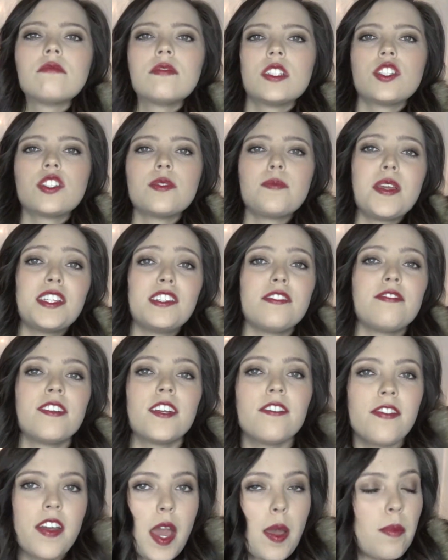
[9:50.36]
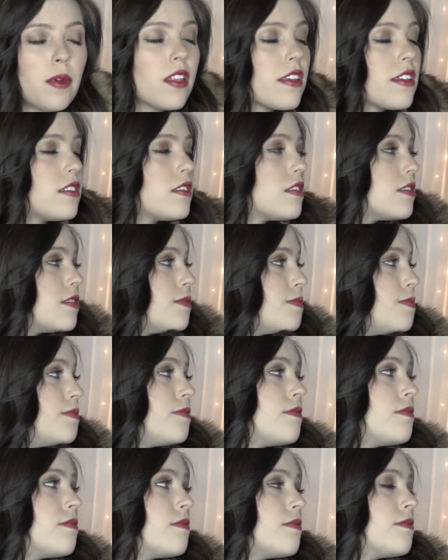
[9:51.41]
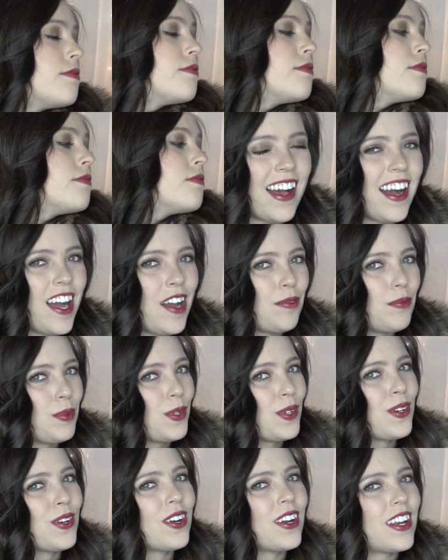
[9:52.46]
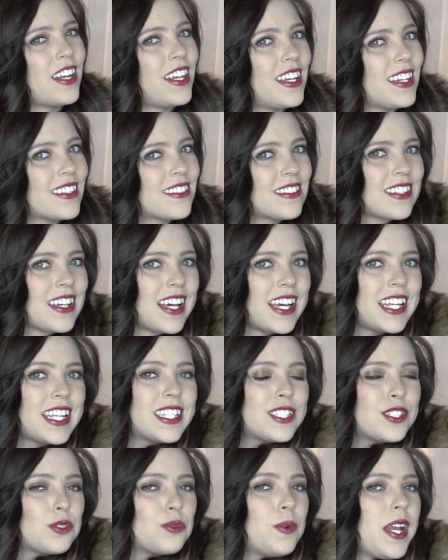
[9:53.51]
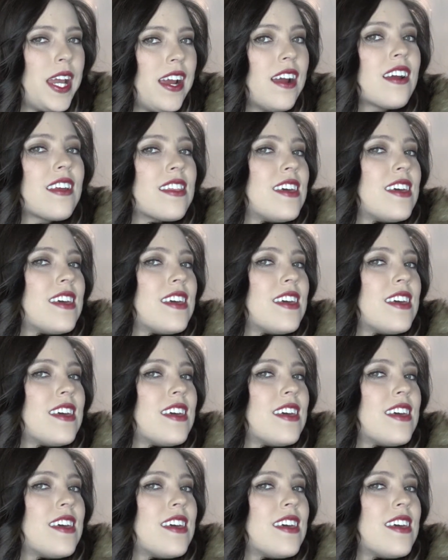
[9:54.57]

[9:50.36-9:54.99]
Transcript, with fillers: It just makes you feel fabulous. I'm pretty excited to wear